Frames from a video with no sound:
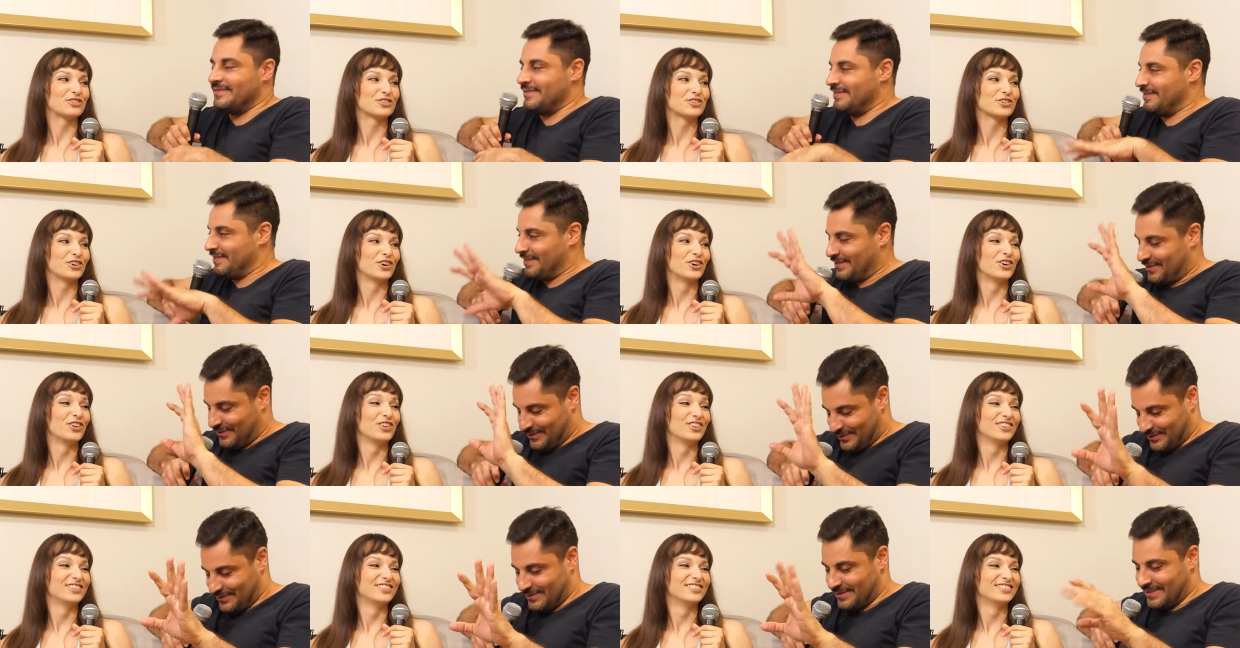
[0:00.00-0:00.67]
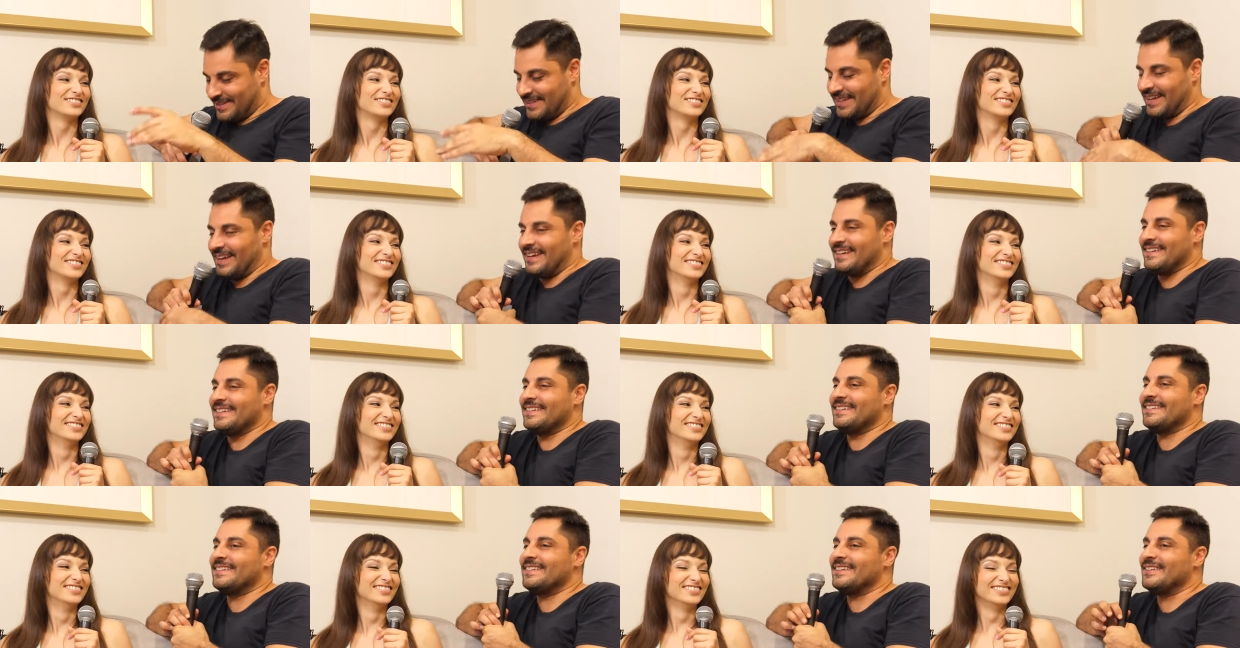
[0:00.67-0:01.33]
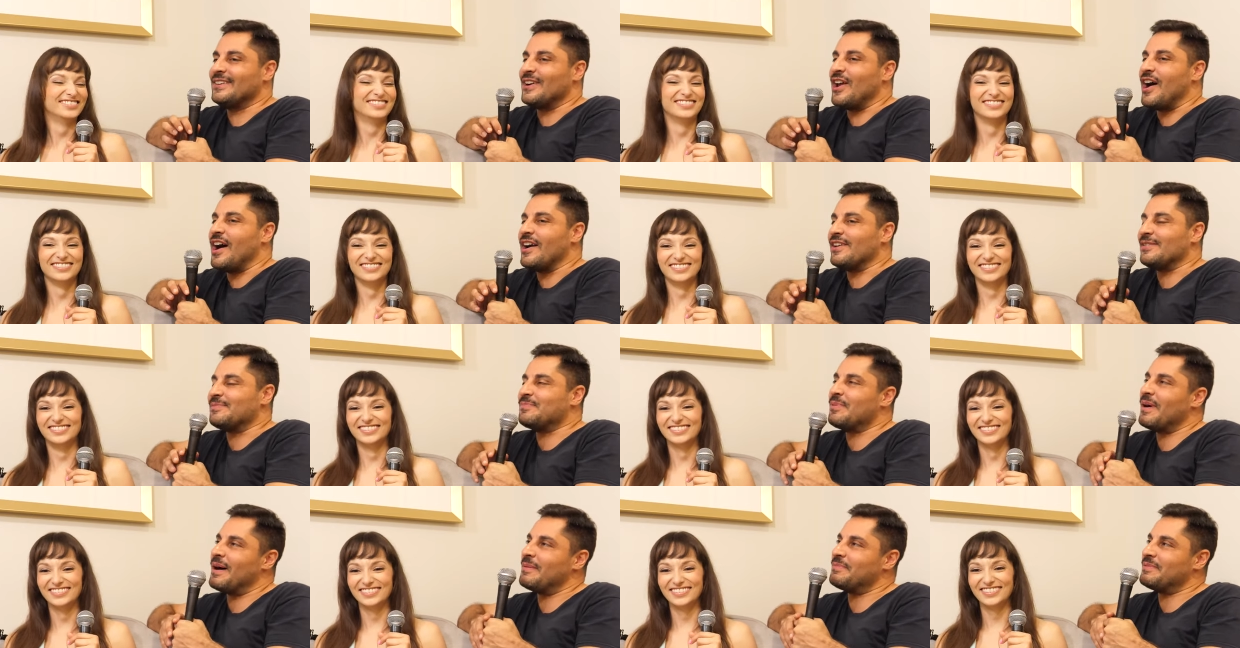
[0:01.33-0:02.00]
Speaker 1: skull. Yeah. Her eyes
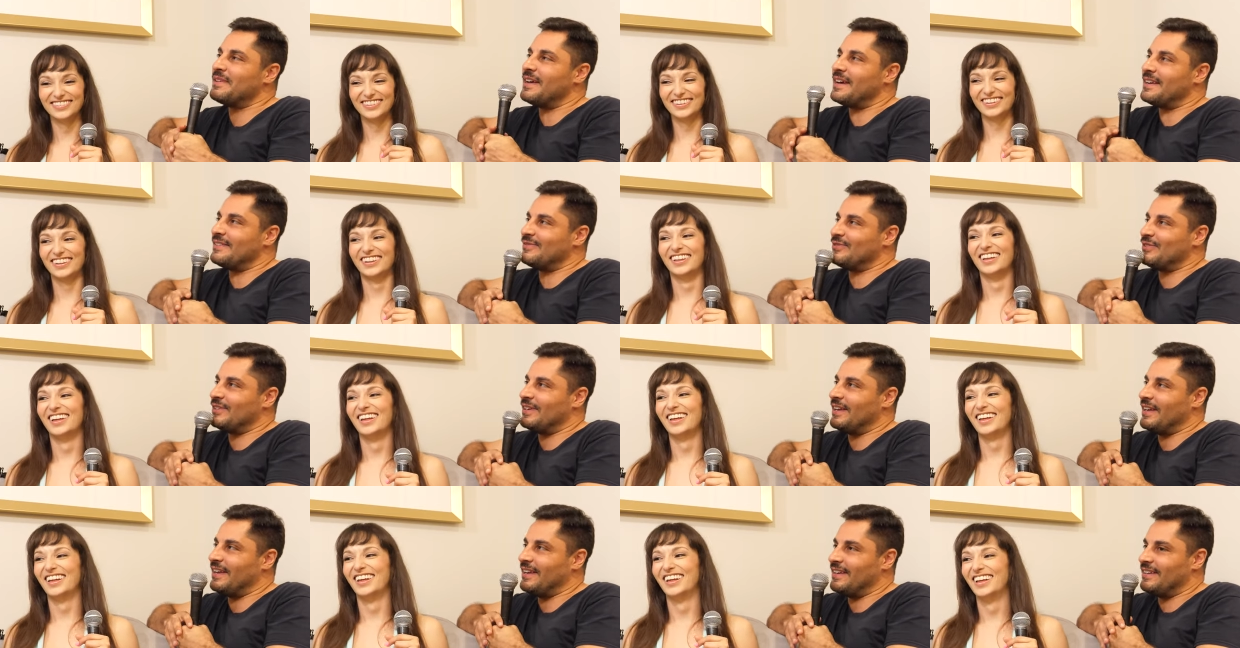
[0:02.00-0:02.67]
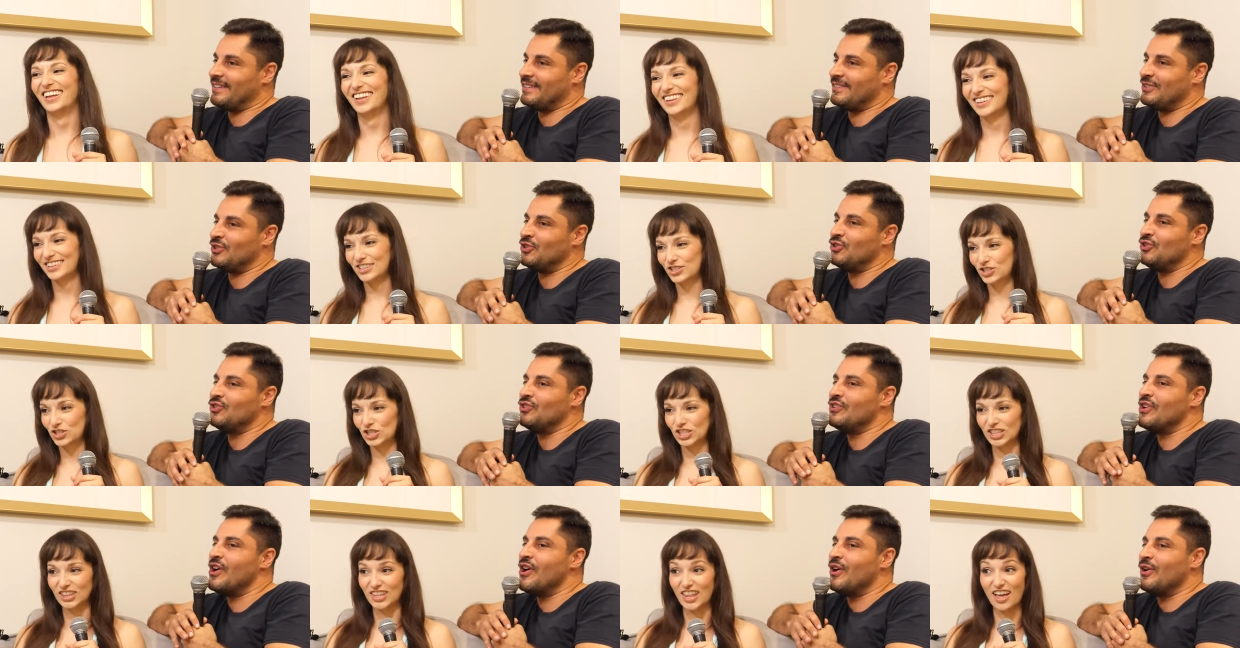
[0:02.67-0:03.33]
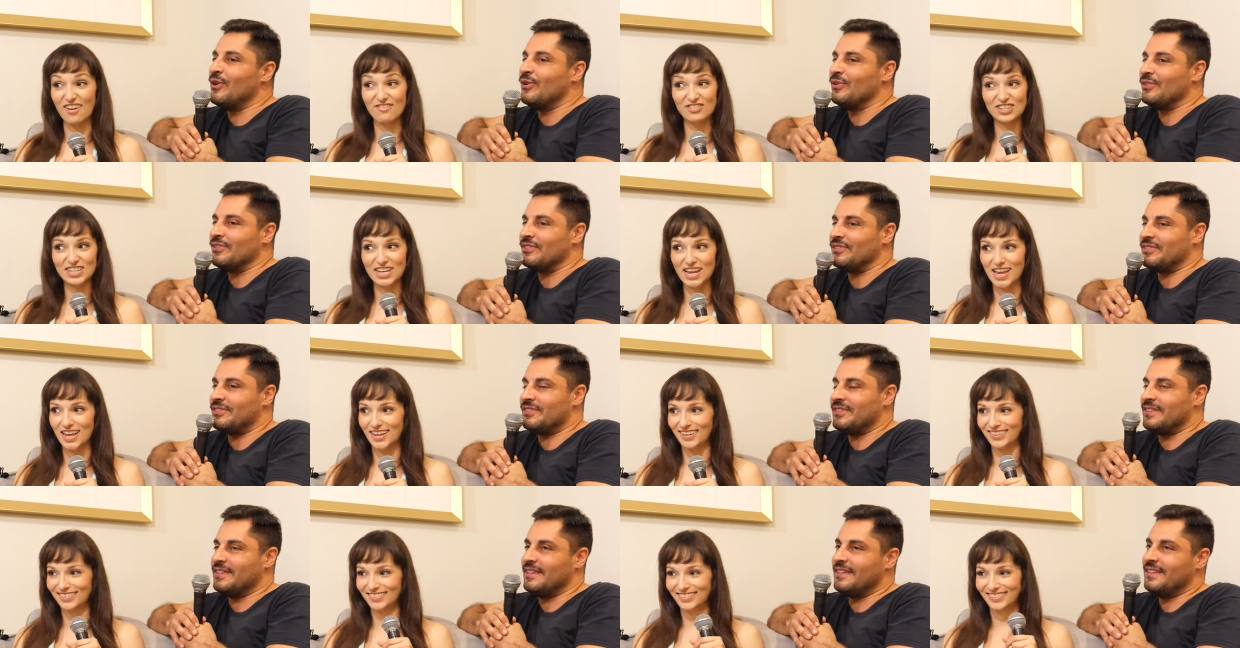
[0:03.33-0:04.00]
popped out of her head. Her she
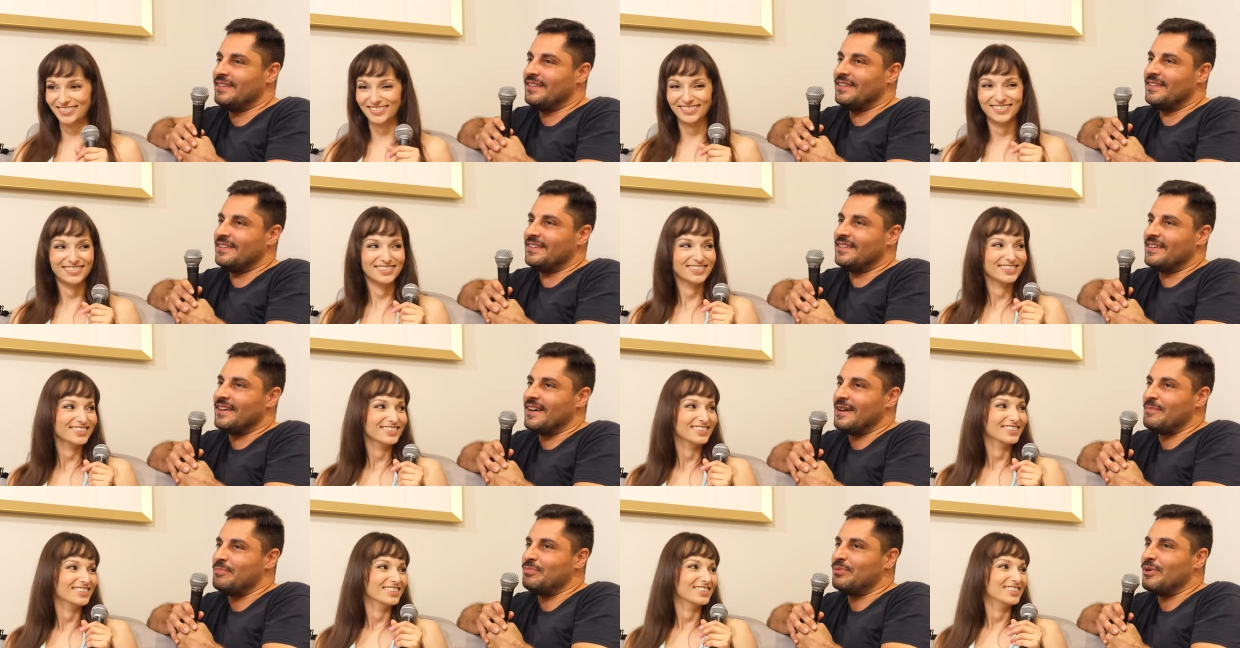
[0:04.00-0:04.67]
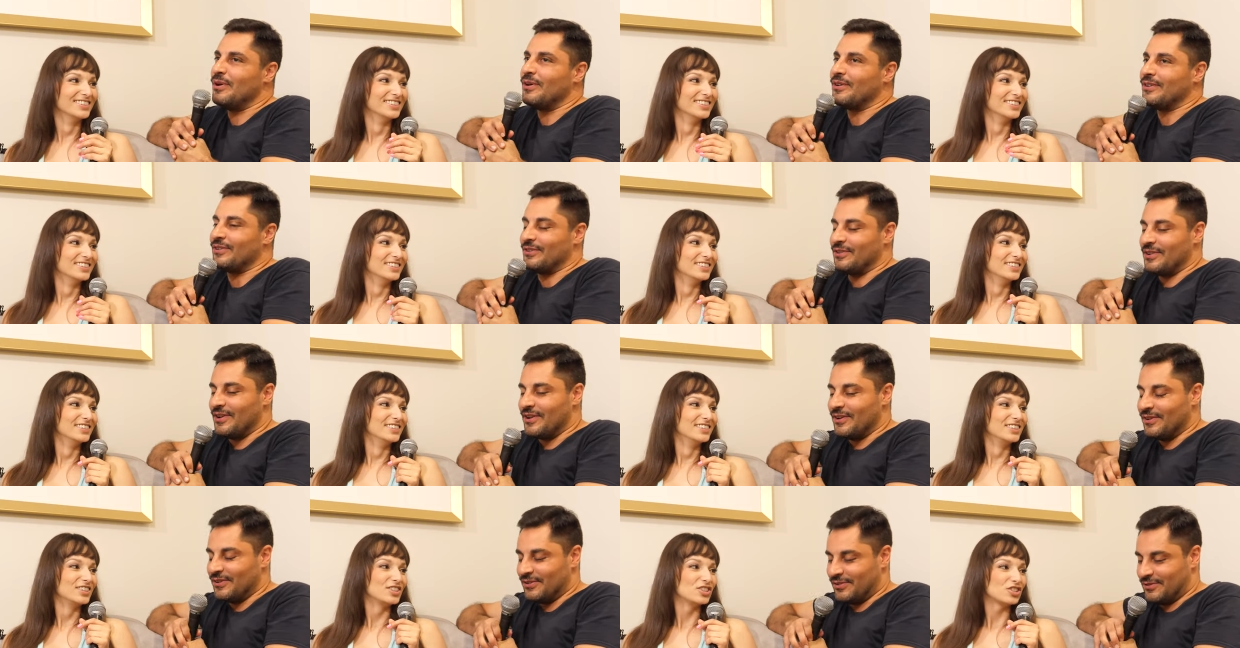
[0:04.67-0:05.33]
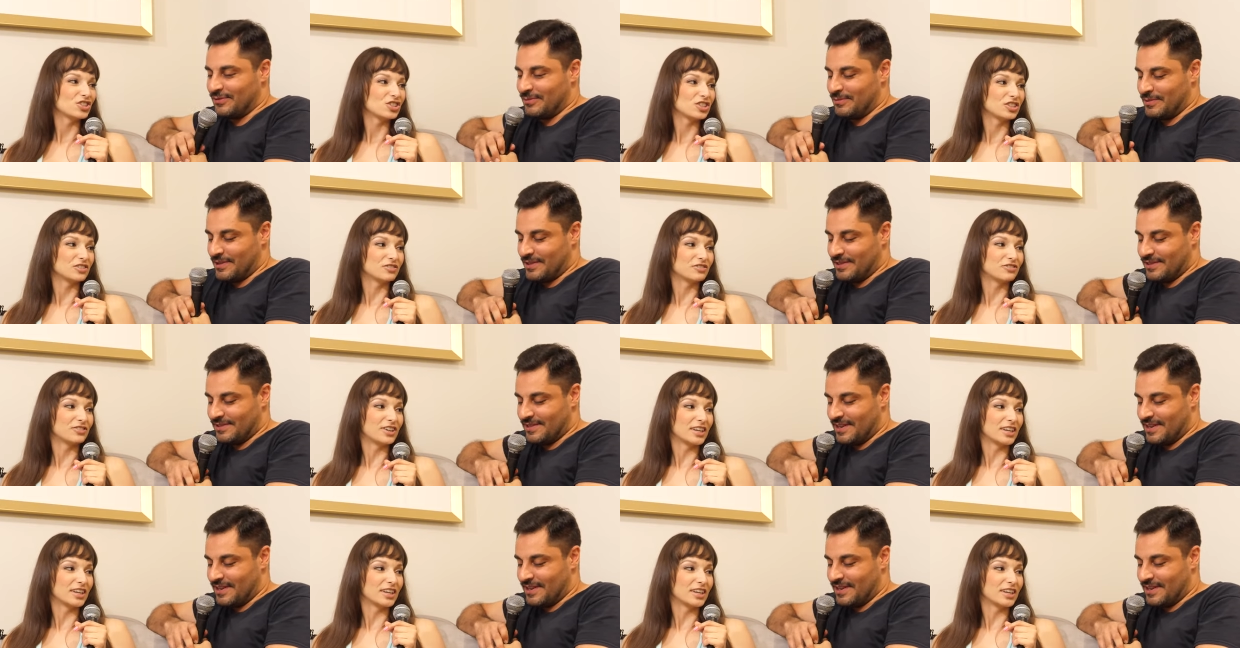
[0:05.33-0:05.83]
nose. I broke her nose from inside